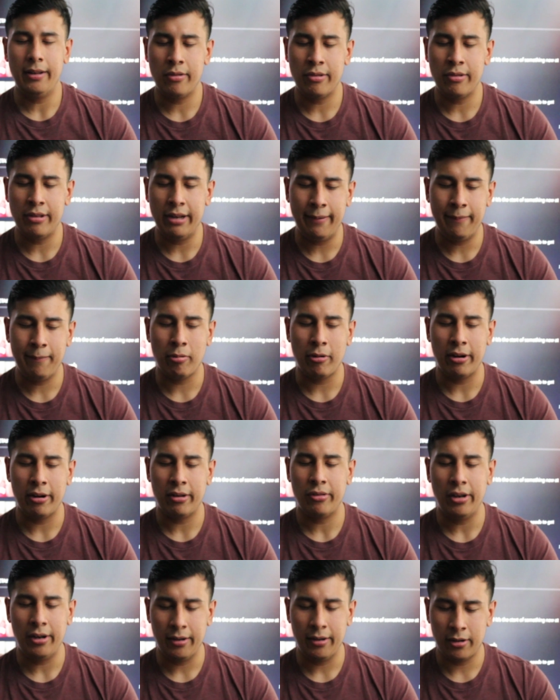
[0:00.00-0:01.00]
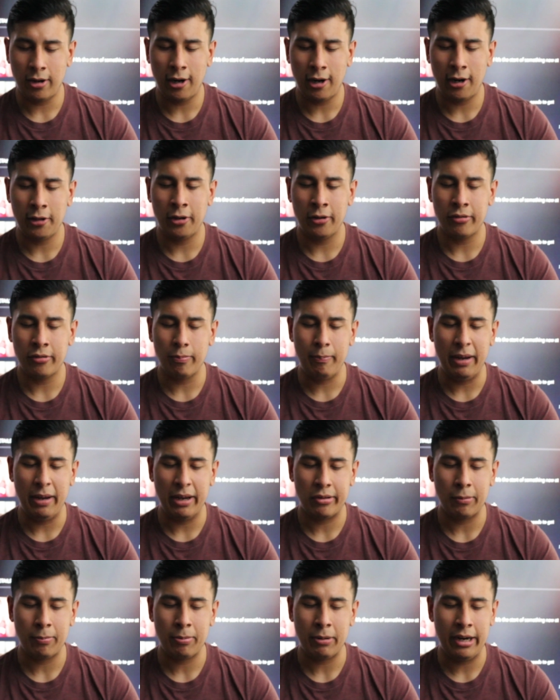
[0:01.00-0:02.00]
Seb brings in Carlos. Big
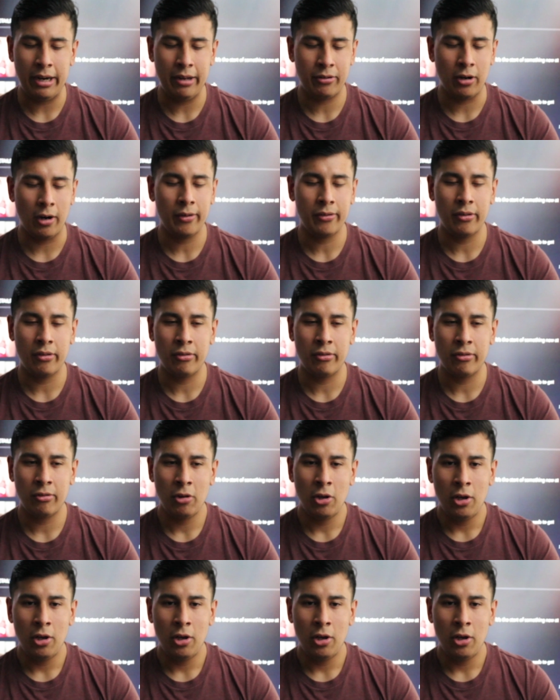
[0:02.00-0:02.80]
surprise. Carlos is